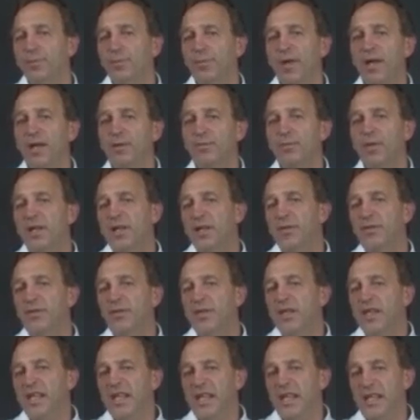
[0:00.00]
pain beneath
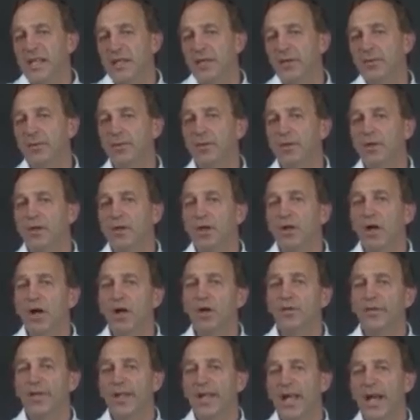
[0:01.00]
the knee,
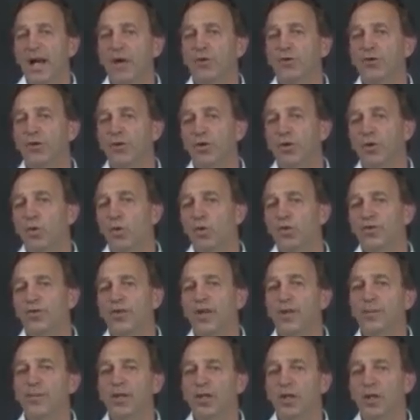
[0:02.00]
over the outer or
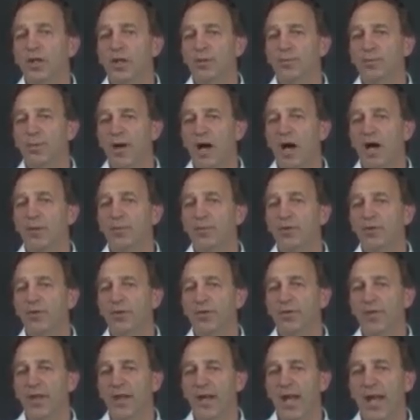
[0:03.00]
tibial compartment
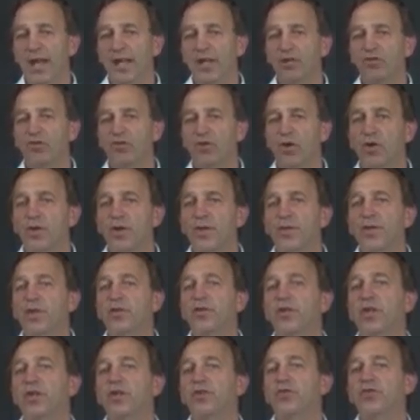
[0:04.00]
of the leg, as shown in
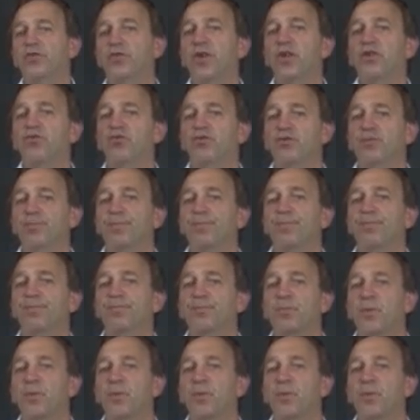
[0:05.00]
this illustration.